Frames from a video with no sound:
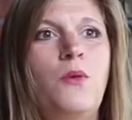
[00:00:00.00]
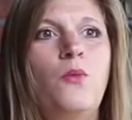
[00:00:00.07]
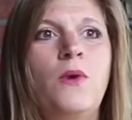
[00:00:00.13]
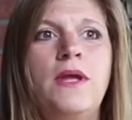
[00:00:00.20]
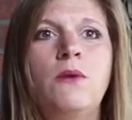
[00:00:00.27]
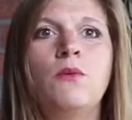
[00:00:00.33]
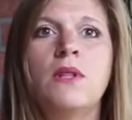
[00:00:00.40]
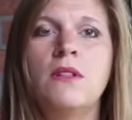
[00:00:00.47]

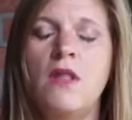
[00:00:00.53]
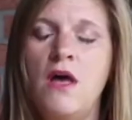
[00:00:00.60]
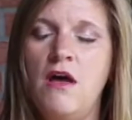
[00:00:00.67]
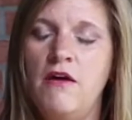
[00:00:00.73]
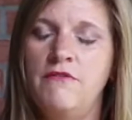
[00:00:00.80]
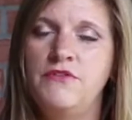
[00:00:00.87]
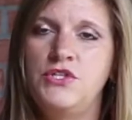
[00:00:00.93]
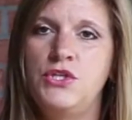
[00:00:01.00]
We would
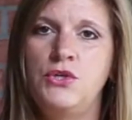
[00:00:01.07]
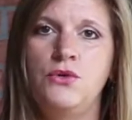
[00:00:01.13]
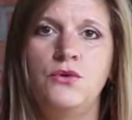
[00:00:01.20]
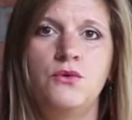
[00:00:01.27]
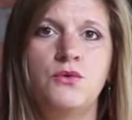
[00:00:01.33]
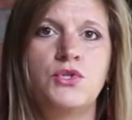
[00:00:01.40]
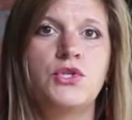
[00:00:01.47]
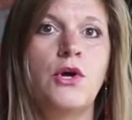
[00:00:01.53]
love
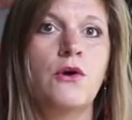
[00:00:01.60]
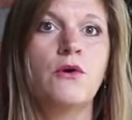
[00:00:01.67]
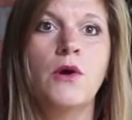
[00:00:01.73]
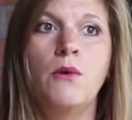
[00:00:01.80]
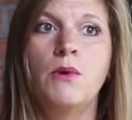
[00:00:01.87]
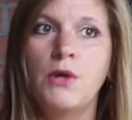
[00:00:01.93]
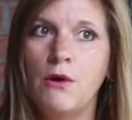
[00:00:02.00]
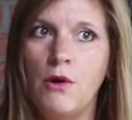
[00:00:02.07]
to start
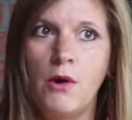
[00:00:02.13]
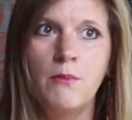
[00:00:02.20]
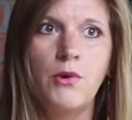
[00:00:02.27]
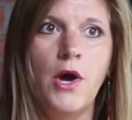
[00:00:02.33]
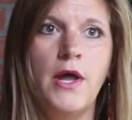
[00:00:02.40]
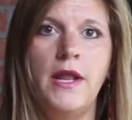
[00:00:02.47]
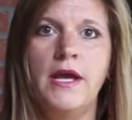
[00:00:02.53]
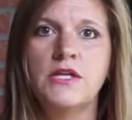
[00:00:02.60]
growing our own
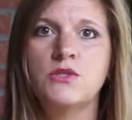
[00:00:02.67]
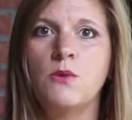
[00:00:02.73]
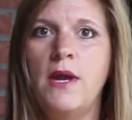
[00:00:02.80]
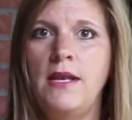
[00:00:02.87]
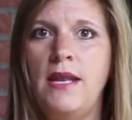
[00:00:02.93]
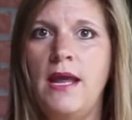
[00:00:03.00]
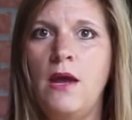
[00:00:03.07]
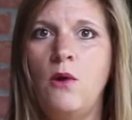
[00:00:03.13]
products.
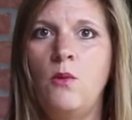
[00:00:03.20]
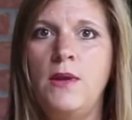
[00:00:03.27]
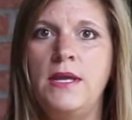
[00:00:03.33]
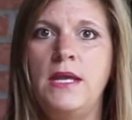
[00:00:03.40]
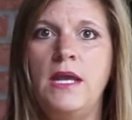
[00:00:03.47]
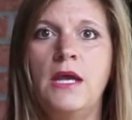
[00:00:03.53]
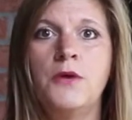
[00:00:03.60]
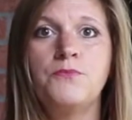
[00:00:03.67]
Right now, we
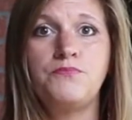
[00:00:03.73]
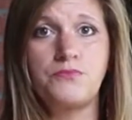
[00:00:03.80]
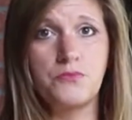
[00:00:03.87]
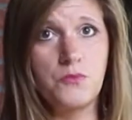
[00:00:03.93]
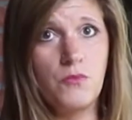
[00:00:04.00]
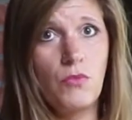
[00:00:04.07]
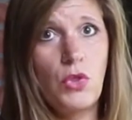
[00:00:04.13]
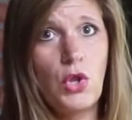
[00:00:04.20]
get
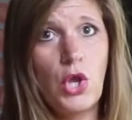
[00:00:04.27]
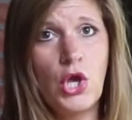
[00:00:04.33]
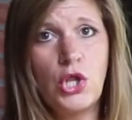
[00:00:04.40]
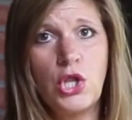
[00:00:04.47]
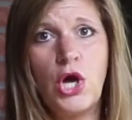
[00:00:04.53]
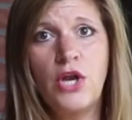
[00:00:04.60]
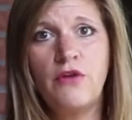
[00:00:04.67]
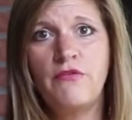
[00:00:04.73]
a
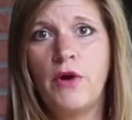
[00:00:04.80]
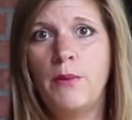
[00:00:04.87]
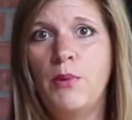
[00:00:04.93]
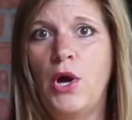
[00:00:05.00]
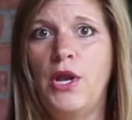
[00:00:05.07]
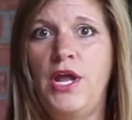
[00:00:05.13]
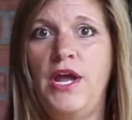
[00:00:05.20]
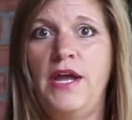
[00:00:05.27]
lot of our
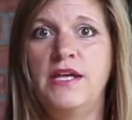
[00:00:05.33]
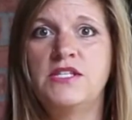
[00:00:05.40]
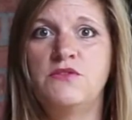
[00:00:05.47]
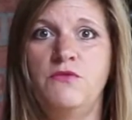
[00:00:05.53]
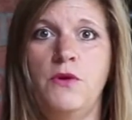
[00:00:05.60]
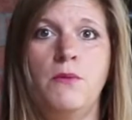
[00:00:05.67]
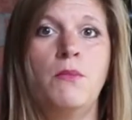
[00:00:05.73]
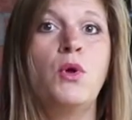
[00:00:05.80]
products
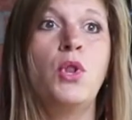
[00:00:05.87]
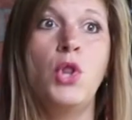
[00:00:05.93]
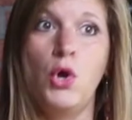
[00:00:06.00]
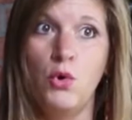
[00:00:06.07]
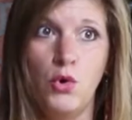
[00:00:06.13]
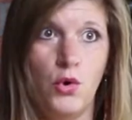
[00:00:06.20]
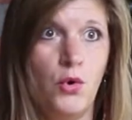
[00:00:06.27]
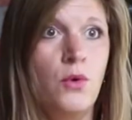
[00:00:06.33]
from
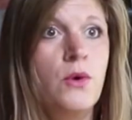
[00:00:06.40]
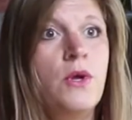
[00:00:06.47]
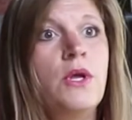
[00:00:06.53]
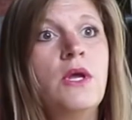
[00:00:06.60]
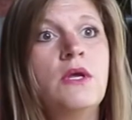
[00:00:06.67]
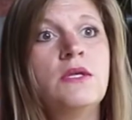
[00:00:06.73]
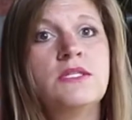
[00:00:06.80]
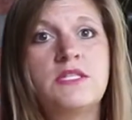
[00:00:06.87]
local
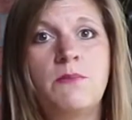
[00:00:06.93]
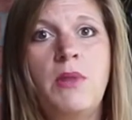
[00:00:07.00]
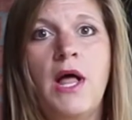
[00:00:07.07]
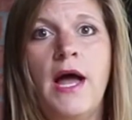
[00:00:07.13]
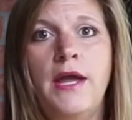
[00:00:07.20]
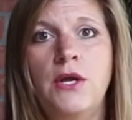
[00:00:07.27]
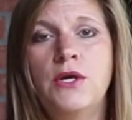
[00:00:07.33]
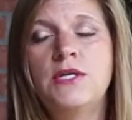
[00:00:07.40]

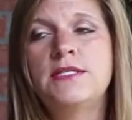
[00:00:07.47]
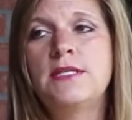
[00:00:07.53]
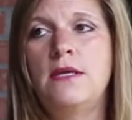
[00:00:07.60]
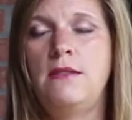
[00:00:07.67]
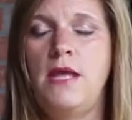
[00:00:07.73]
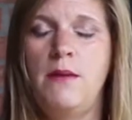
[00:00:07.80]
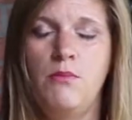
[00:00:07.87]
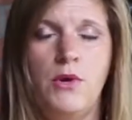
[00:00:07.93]
suppliers,
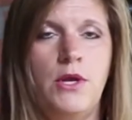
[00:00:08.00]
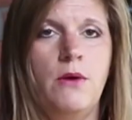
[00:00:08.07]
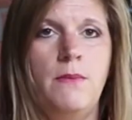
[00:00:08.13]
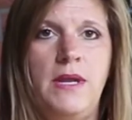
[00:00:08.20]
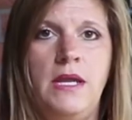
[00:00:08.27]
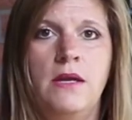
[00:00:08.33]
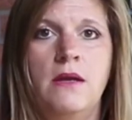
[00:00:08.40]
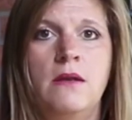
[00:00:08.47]
and they bring them
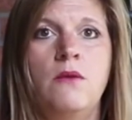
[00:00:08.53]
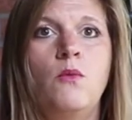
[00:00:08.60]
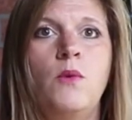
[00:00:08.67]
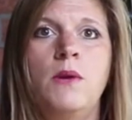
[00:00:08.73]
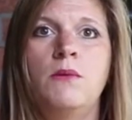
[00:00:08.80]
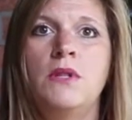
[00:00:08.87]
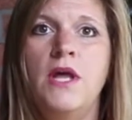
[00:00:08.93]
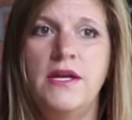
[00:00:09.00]
in.
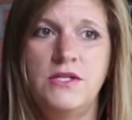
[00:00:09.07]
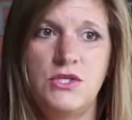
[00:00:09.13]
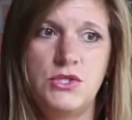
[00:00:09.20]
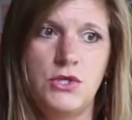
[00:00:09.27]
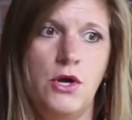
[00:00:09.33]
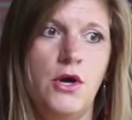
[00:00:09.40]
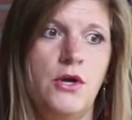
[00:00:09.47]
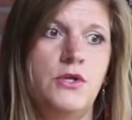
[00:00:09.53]
We would like to
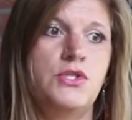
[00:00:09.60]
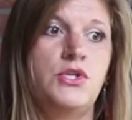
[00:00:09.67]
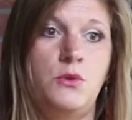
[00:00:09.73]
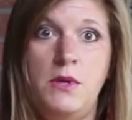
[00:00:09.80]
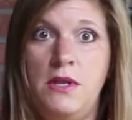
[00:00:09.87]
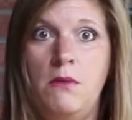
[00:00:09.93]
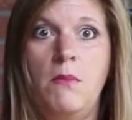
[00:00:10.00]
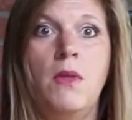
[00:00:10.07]
start
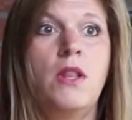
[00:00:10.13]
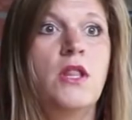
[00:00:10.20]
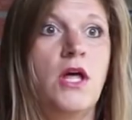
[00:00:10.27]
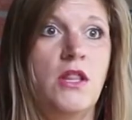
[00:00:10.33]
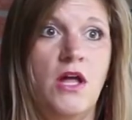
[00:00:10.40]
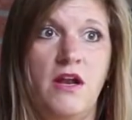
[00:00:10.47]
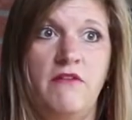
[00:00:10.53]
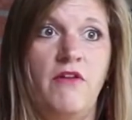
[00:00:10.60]
doing a
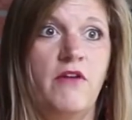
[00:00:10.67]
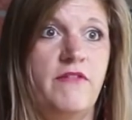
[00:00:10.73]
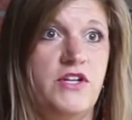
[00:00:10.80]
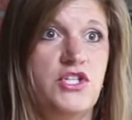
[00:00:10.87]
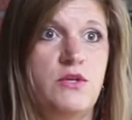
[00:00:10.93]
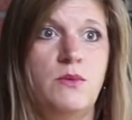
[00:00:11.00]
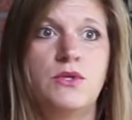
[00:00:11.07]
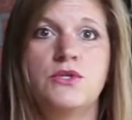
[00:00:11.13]
lot of our
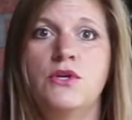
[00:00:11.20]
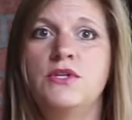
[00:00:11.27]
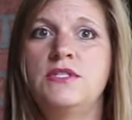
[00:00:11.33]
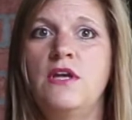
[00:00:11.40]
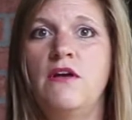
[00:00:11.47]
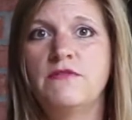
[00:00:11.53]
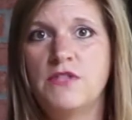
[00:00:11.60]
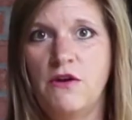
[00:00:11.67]
vegetables
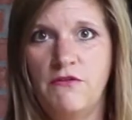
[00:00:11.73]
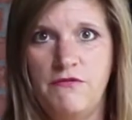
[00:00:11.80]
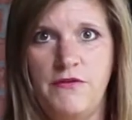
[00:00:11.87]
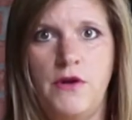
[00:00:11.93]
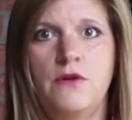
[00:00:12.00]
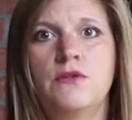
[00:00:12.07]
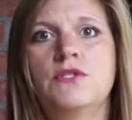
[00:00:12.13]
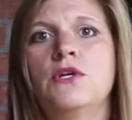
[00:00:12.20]
ourselves, our
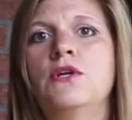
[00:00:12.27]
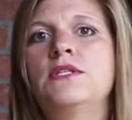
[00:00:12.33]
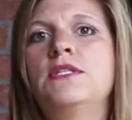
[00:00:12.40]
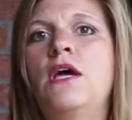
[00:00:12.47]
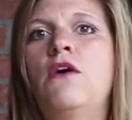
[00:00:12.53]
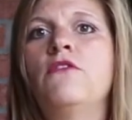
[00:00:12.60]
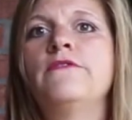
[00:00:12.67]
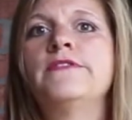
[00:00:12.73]
ferns
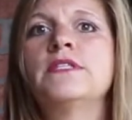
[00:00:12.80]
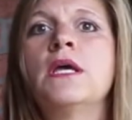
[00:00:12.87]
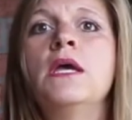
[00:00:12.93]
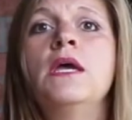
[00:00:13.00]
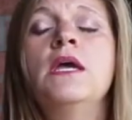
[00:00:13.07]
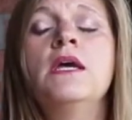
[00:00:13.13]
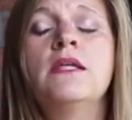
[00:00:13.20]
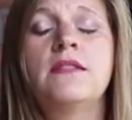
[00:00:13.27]
ourselves.
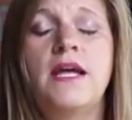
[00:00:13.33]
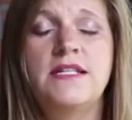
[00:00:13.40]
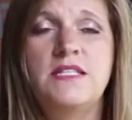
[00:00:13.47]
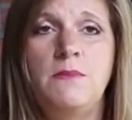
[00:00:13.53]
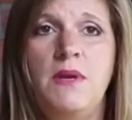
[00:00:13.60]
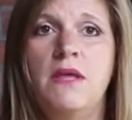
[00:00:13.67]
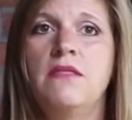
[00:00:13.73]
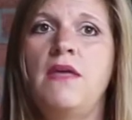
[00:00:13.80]
That's
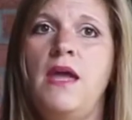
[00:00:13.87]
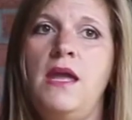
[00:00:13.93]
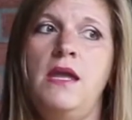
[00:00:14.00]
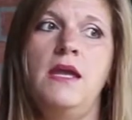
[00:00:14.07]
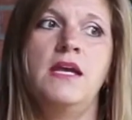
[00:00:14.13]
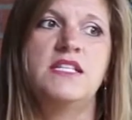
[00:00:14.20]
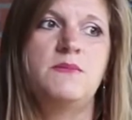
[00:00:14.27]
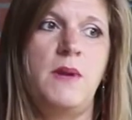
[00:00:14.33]
a big
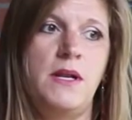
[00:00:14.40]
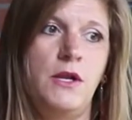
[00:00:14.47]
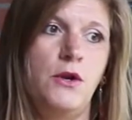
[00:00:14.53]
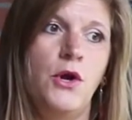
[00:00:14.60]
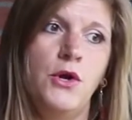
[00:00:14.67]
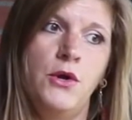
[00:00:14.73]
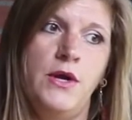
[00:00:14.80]
thing. Expanding our